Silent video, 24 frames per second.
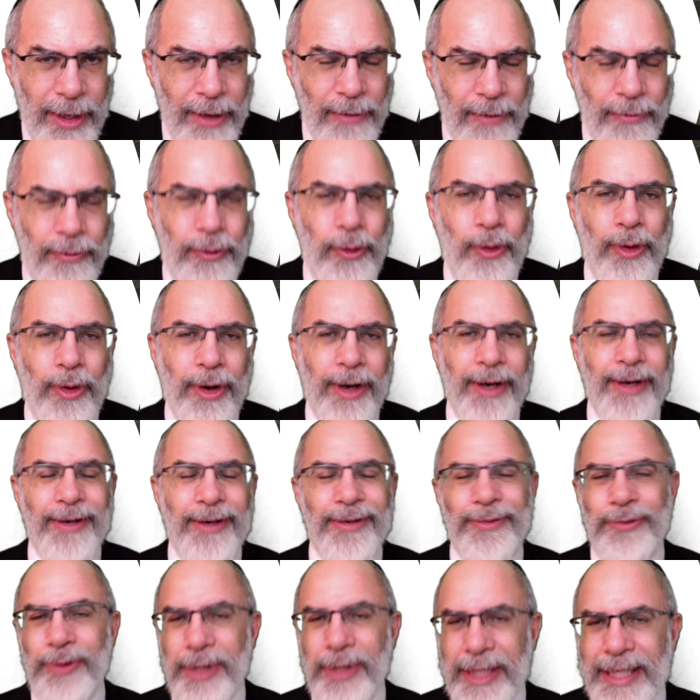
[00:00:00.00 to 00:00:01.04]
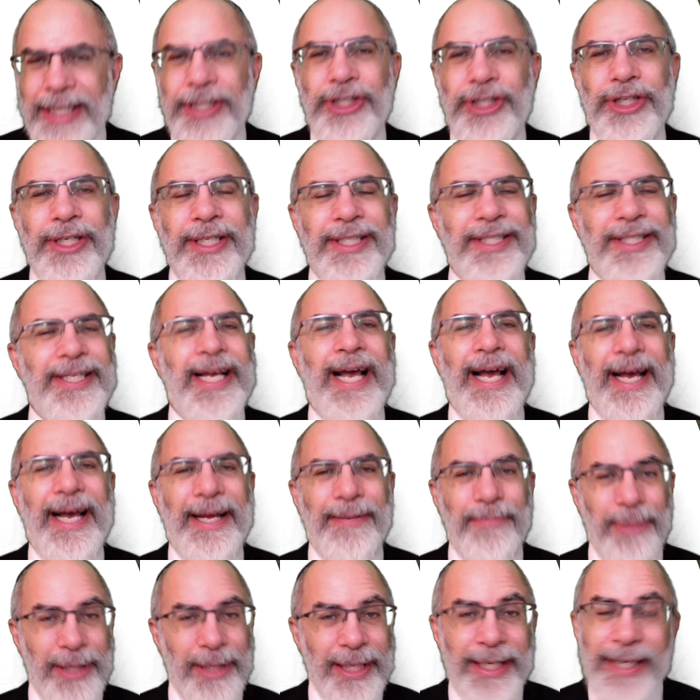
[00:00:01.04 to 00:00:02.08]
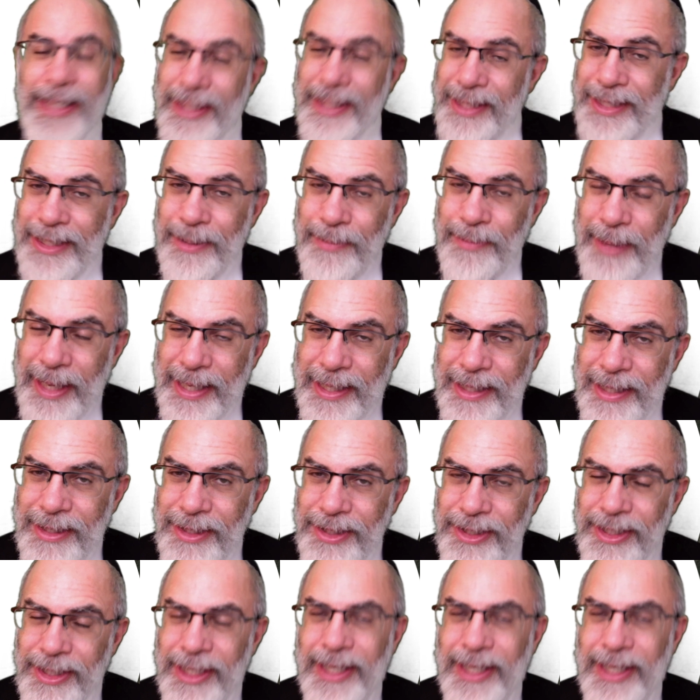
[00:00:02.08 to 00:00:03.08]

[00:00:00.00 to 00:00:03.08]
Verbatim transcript: for religious and political independence,